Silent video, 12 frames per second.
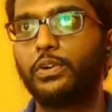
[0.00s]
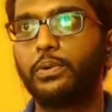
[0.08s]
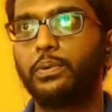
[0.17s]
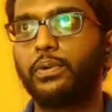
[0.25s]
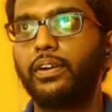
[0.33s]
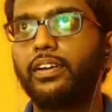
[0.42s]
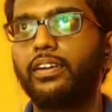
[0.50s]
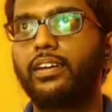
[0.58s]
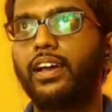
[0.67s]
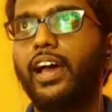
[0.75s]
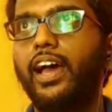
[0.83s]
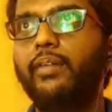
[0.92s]

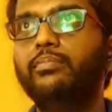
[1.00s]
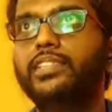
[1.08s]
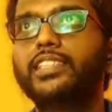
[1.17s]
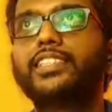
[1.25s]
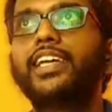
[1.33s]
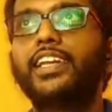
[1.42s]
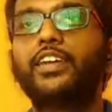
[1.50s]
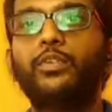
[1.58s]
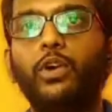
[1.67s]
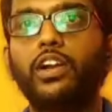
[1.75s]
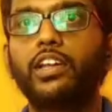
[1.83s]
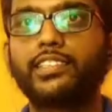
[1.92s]
So I'm just
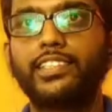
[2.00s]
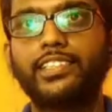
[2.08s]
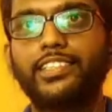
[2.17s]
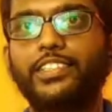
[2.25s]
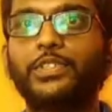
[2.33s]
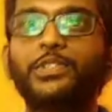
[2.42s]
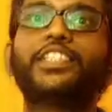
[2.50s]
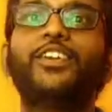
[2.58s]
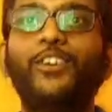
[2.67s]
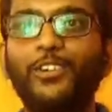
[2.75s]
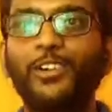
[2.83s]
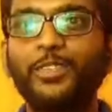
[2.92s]
learning what are the sensors used
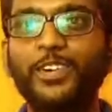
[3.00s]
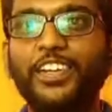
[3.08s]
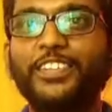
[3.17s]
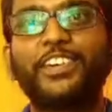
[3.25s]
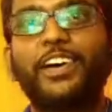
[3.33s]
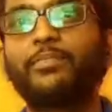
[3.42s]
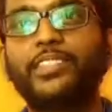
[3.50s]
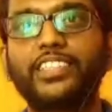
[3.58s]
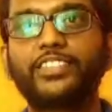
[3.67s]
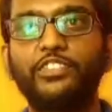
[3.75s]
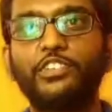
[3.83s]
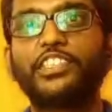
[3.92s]
in automotive. So I'm
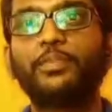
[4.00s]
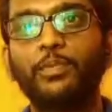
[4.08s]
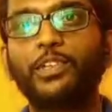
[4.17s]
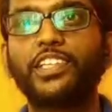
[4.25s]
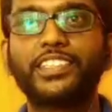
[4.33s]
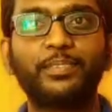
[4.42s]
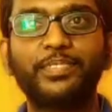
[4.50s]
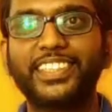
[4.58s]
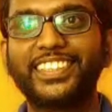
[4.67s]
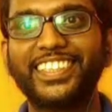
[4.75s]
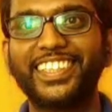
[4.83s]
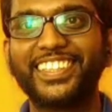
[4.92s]
just fusing both the
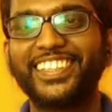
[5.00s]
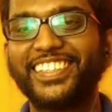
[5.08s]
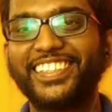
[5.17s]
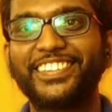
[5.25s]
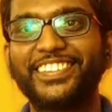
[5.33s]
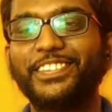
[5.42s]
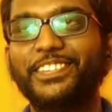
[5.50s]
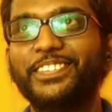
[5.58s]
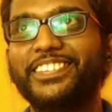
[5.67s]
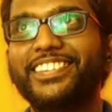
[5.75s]
subjects here. So